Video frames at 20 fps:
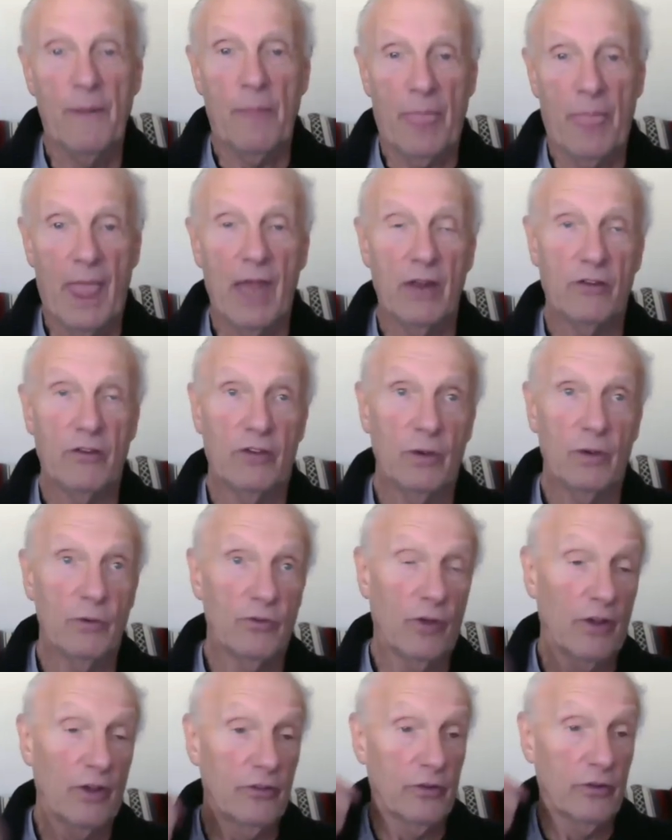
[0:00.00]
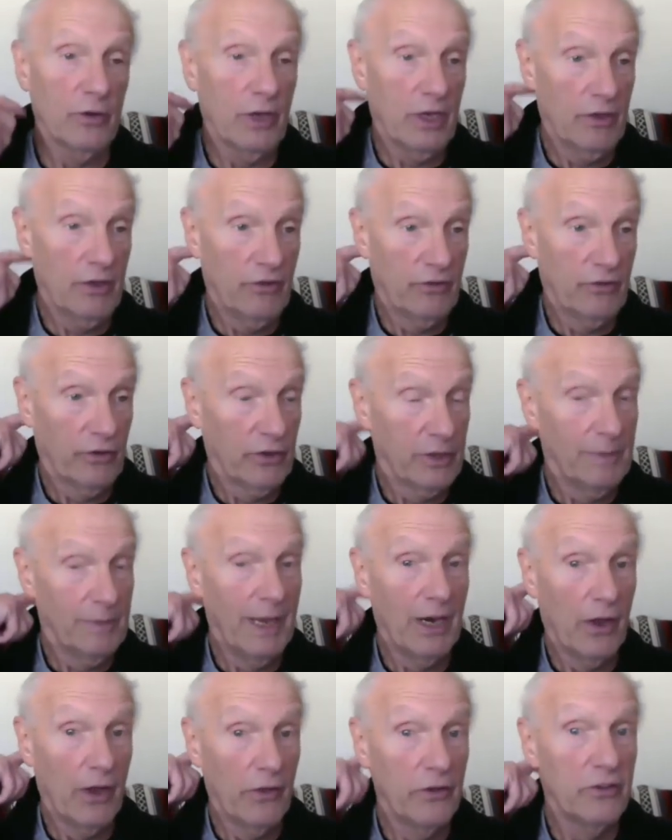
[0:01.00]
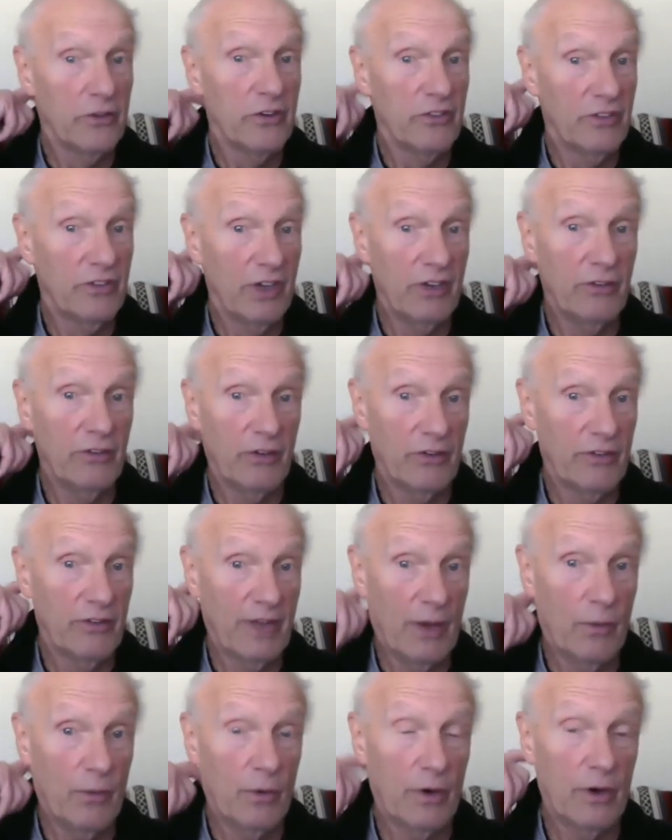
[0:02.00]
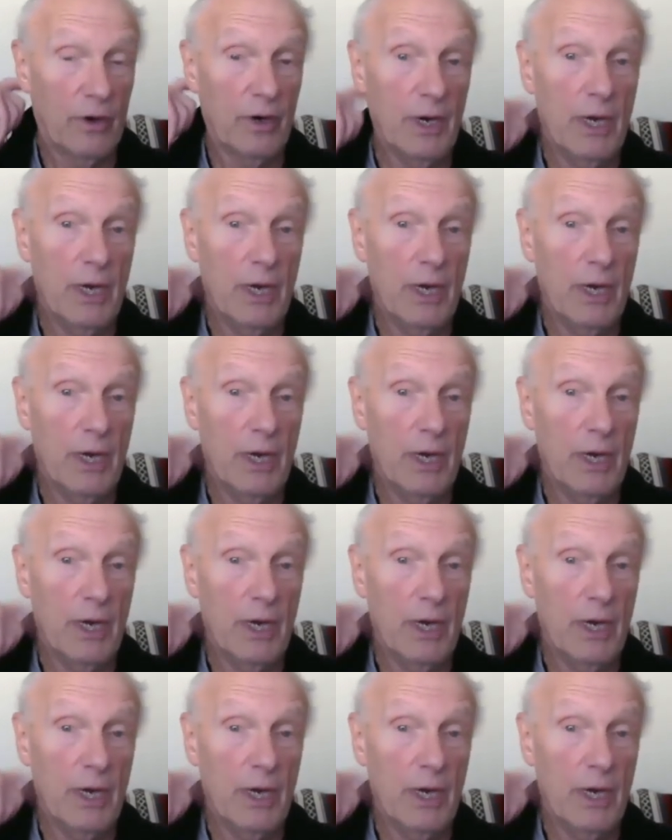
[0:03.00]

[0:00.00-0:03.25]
And she was also concerned about other diseases that were,